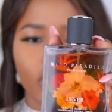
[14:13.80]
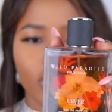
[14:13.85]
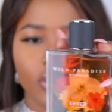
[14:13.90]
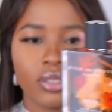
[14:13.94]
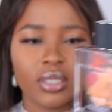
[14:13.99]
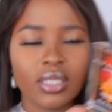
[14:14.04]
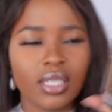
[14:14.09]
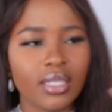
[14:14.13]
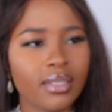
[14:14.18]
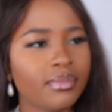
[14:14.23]

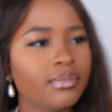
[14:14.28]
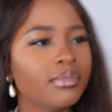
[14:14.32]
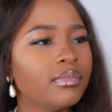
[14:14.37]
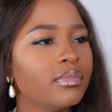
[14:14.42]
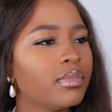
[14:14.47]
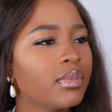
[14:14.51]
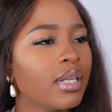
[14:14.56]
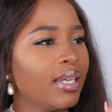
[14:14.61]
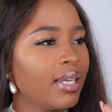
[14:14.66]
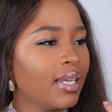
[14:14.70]
Google
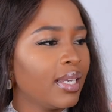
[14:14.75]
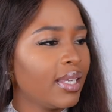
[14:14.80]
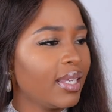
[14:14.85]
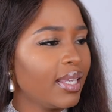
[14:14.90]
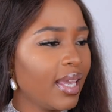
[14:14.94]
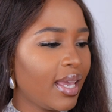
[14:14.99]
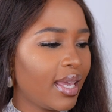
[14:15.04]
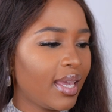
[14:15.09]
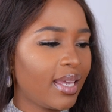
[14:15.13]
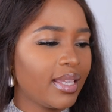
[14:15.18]
them.
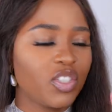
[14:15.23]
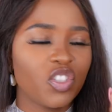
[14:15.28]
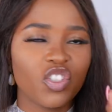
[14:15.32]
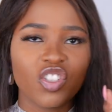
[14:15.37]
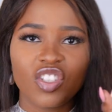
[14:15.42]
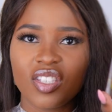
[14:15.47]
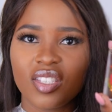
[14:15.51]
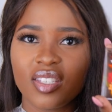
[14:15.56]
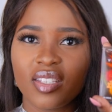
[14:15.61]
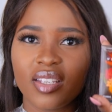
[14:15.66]
Yeah, it's
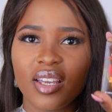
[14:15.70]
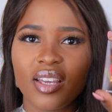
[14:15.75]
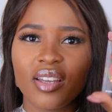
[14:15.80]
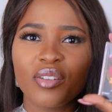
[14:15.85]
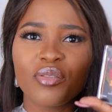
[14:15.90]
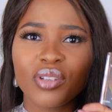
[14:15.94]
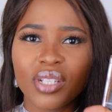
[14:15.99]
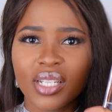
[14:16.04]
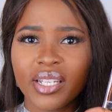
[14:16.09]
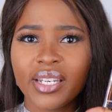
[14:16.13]
just
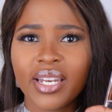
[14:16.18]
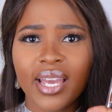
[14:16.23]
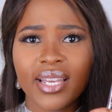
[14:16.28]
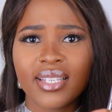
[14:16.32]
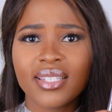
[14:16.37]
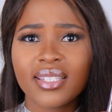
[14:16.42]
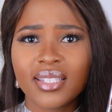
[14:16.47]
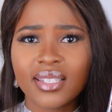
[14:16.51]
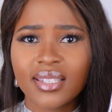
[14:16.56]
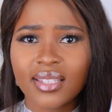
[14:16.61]
a really
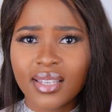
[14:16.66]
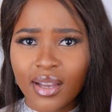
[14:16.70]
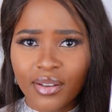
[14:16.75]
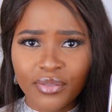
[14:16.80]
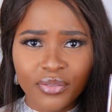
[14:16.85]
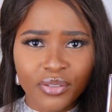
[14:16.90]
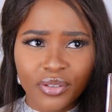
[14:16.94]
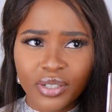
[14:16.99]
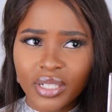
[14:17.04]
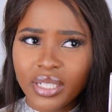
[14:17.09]
nice
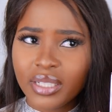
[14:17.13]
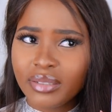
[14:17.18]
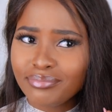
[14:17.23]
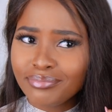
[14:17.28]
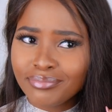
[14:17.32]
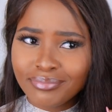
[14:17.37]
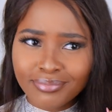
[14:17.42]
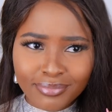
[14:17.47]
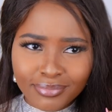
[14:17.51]
discovery.